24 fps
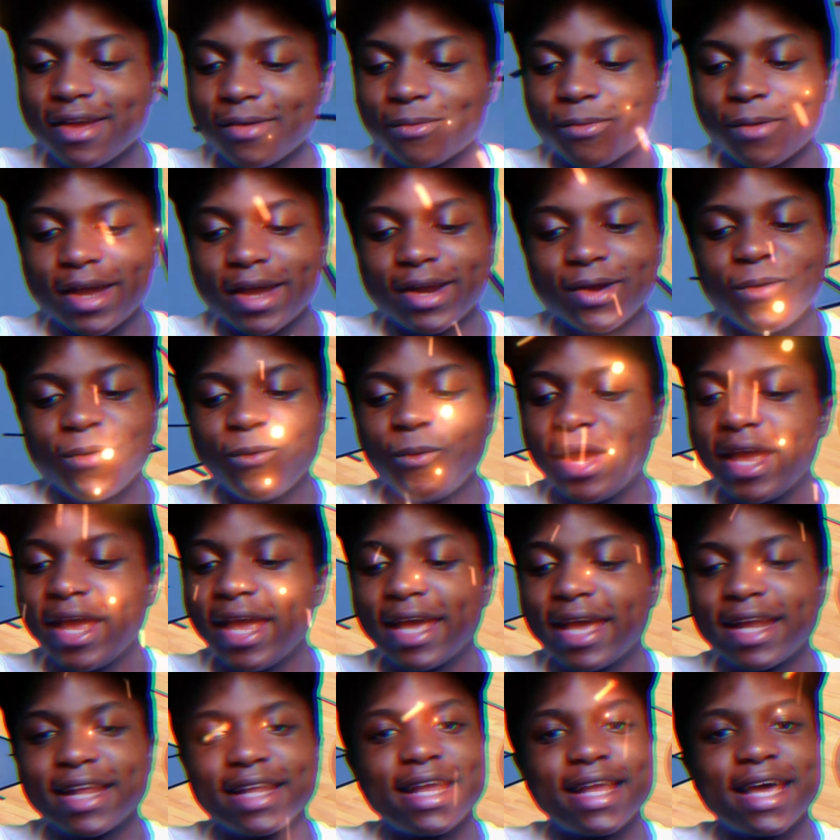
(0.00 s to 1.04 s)
Right away,
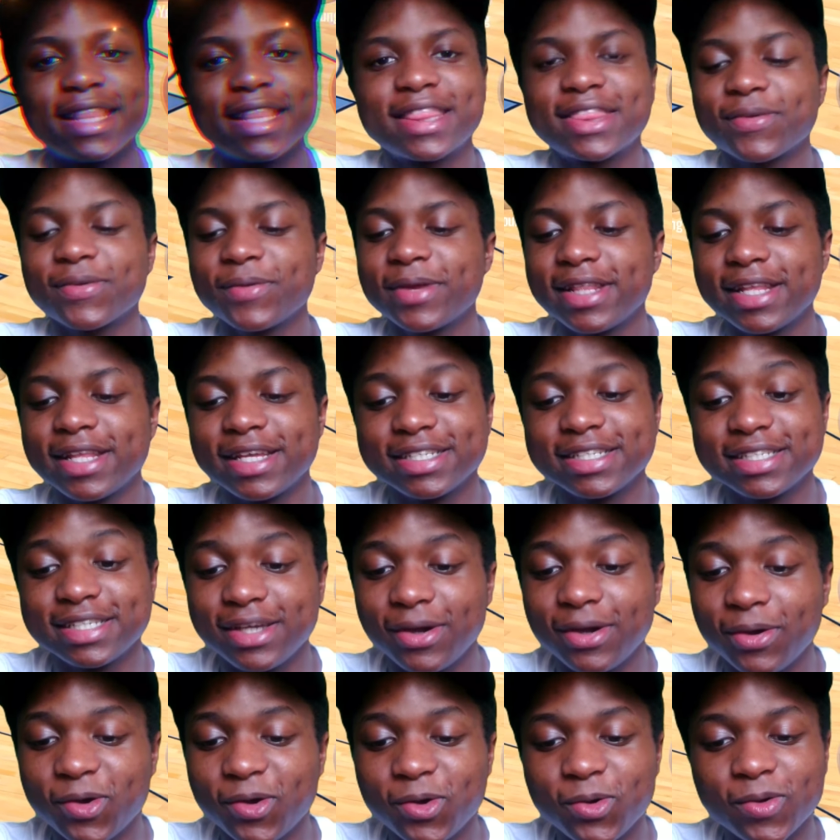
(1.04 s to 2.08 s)
hitting that three. Let's
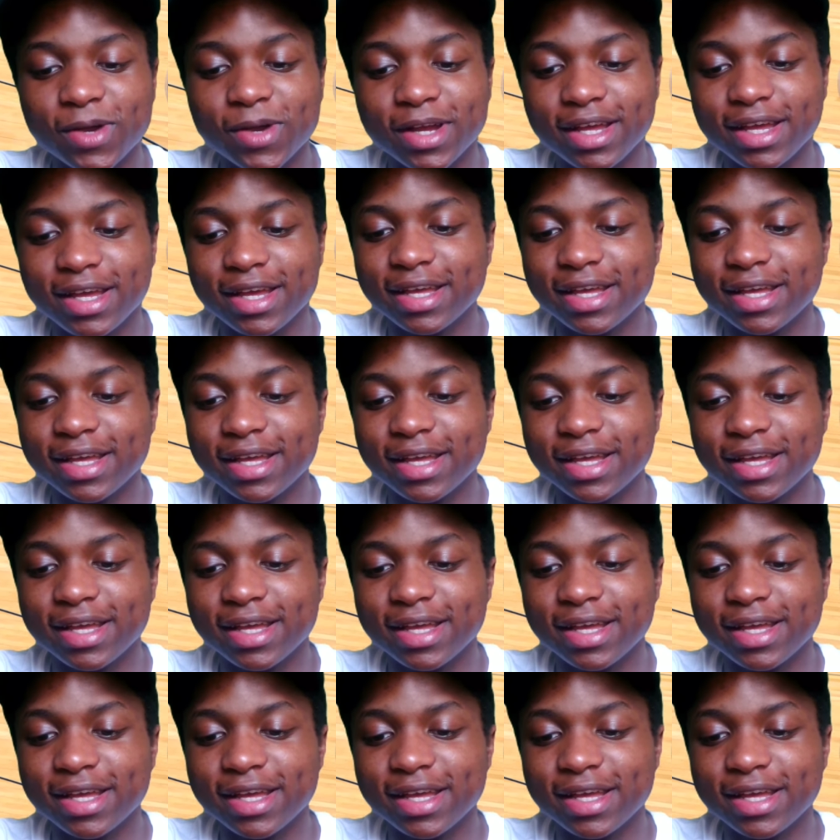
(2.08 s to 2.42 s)
go.